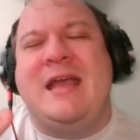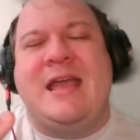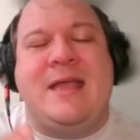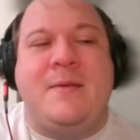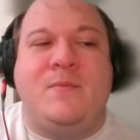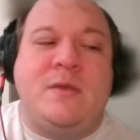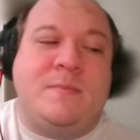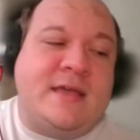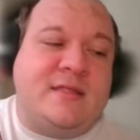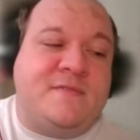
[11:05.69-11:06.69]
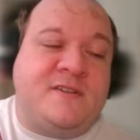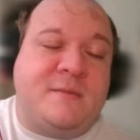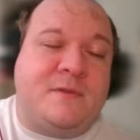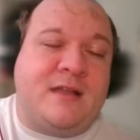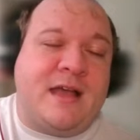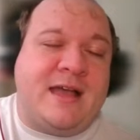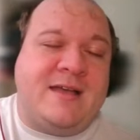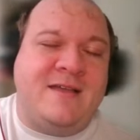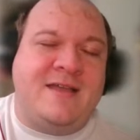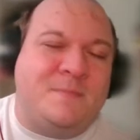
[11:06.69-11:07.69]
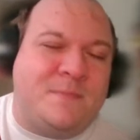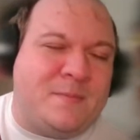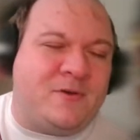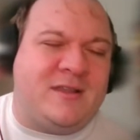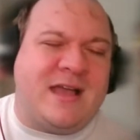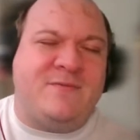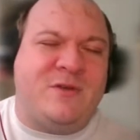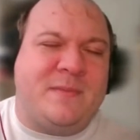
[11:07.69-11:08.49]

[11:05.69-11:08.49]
And we may leave the ship alive and the people alive.